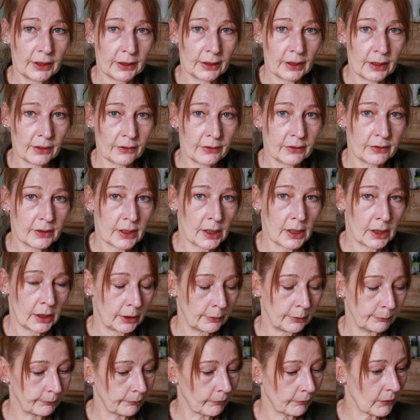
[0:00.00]
it the other
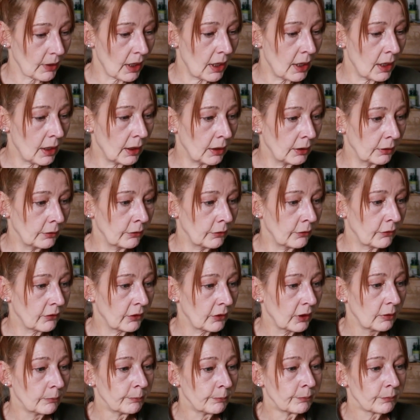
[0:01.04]
day, and
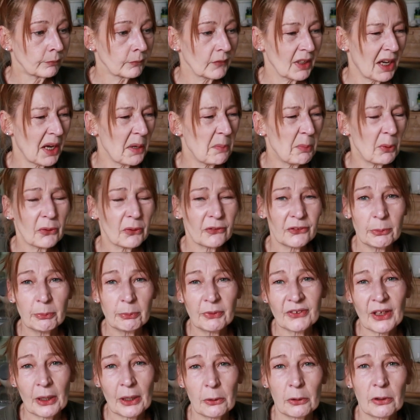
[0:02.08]
I bought some
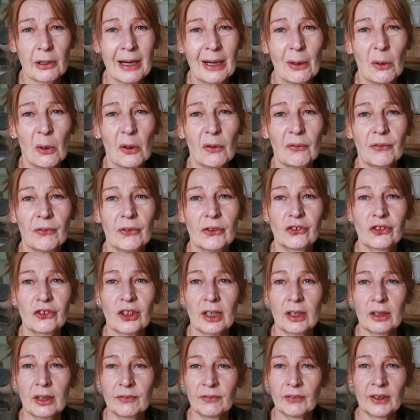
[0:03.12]
sauerkraut off the
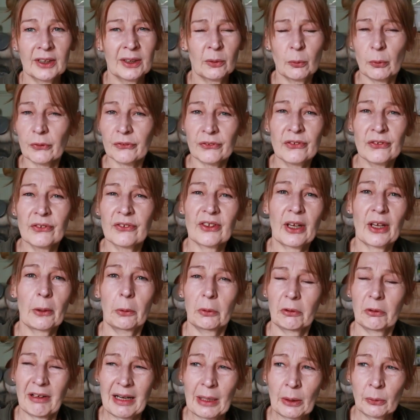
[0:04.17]
shelf, and it wasn't
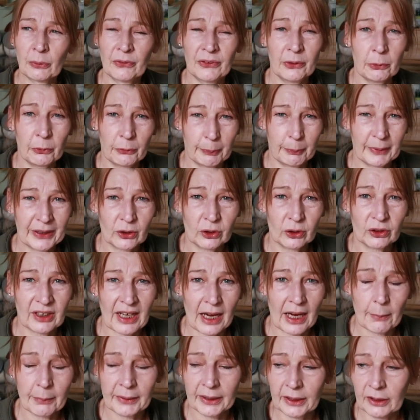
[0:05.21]
sauerkraut, it was pickled
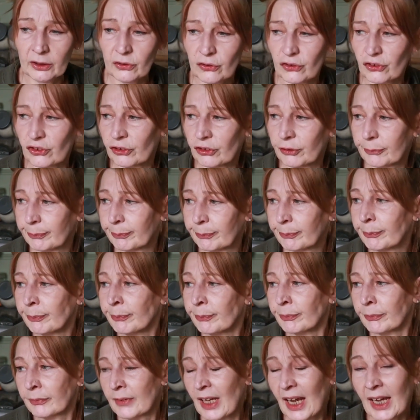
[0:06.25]
cabbage,
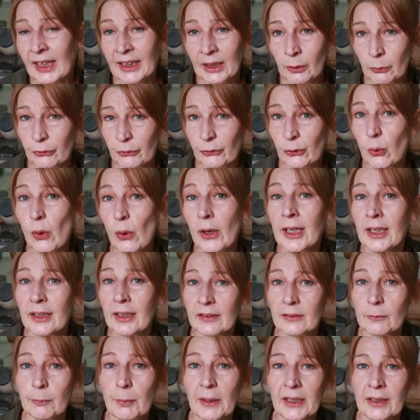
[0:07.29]
and it was quite
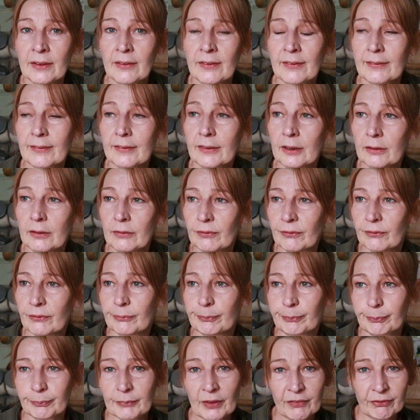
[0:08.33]
expensive
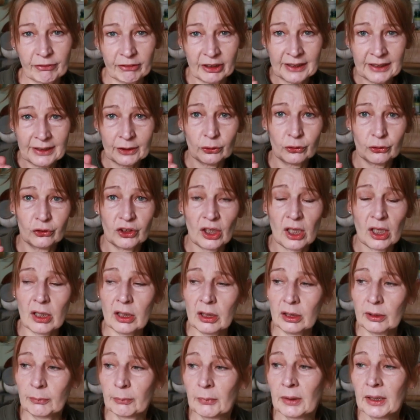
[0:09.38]
for a little
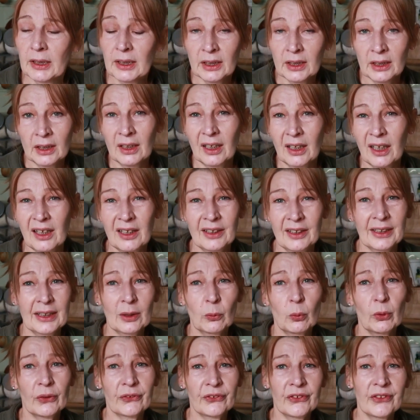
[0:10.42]
jar, and
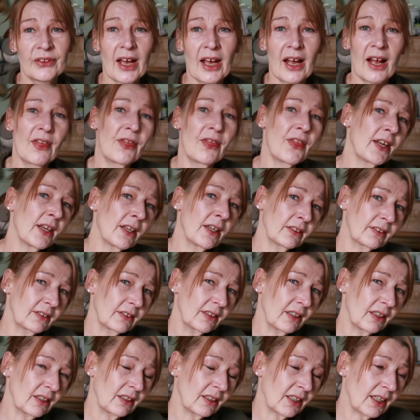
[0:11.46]
it wasn't that. And then
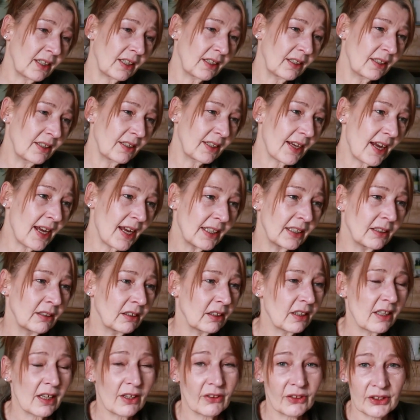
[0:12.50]

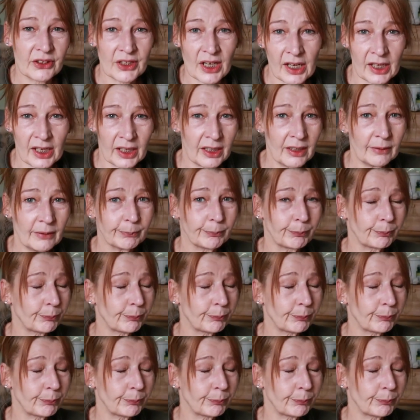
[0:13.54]
again the other day,